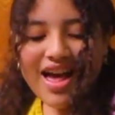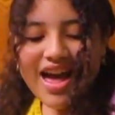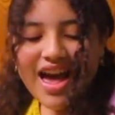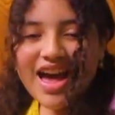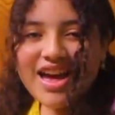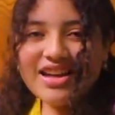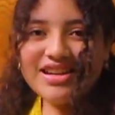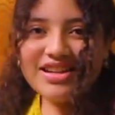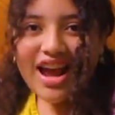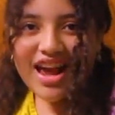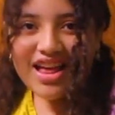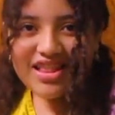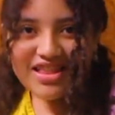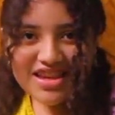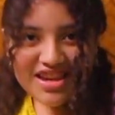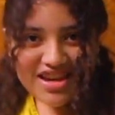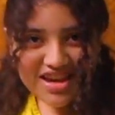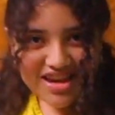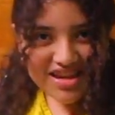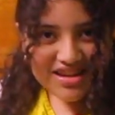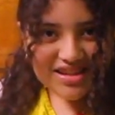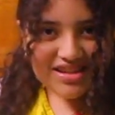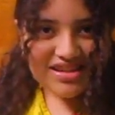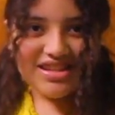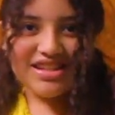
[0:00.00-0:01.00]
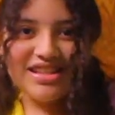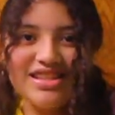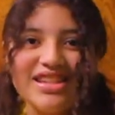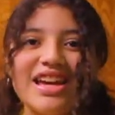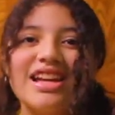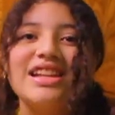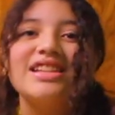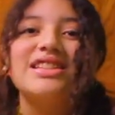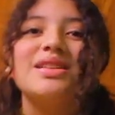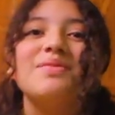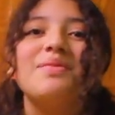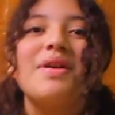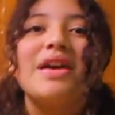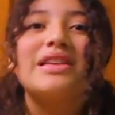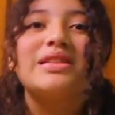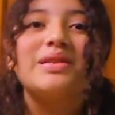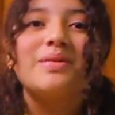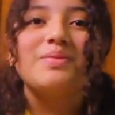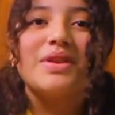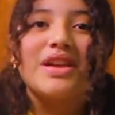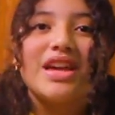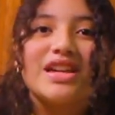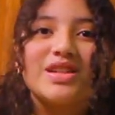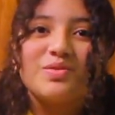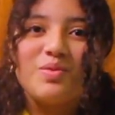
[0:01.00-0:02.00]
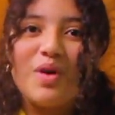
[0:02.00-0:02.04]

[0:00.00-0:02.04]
And Eileen decided to make something